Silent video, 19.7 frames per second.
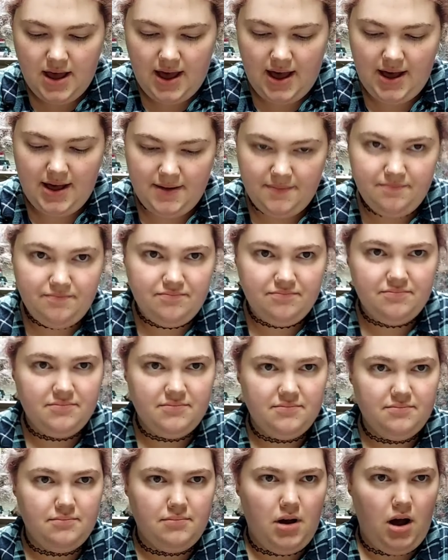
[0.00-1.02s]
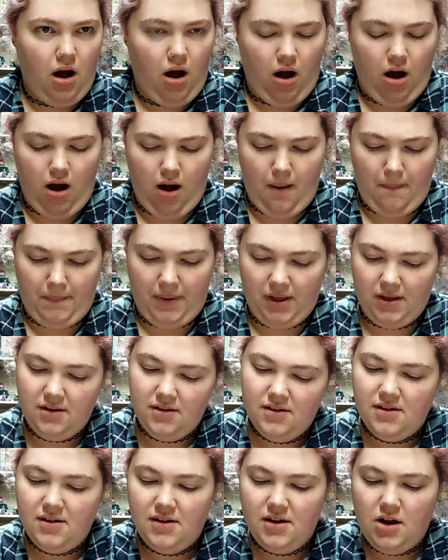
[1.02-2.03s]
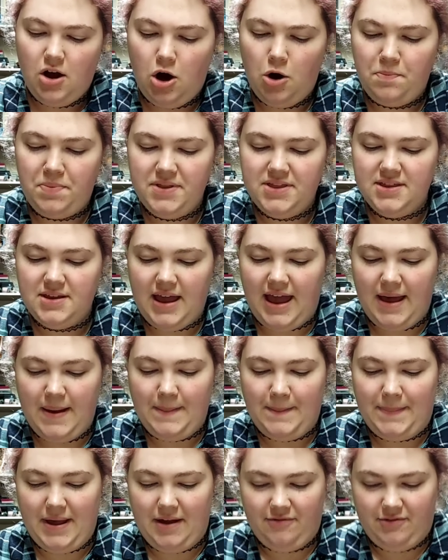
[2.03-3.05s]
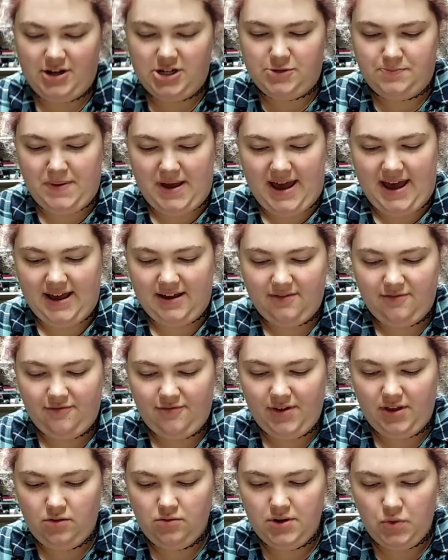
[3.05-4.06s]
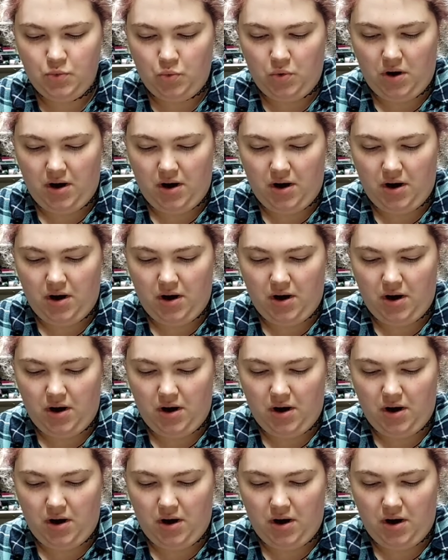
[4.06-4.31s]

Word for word: Um, Mom, open the beverage bag, fill with